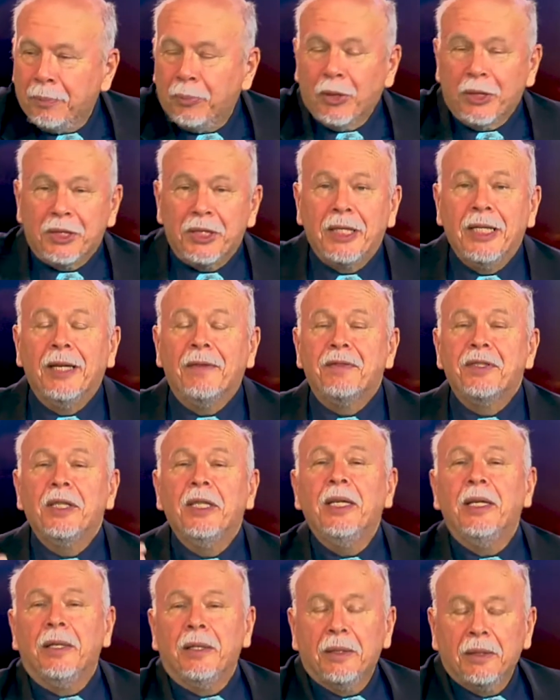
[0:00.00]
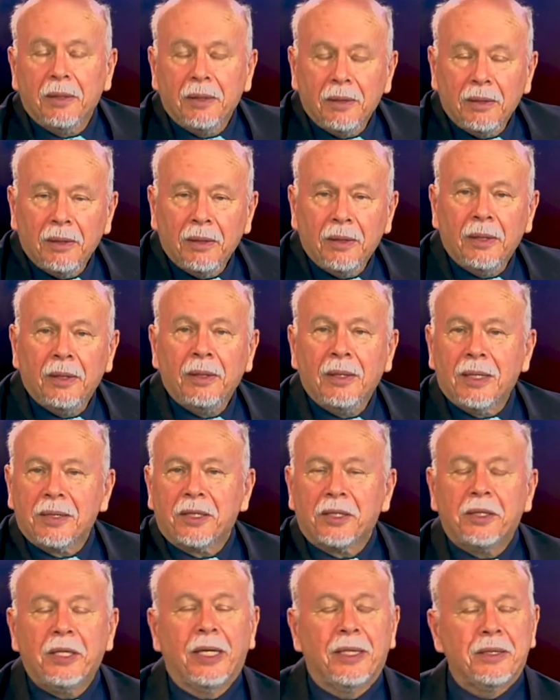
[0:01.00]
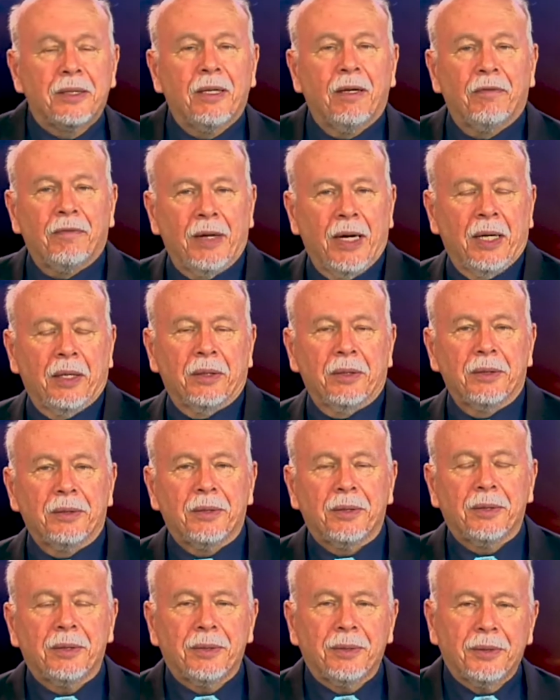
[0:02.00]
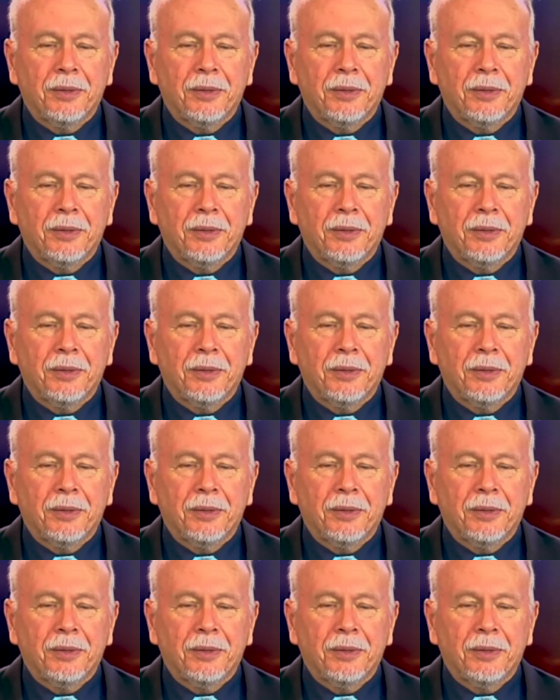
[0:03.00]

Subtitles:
puts gifts in. Doesn't take stuff out.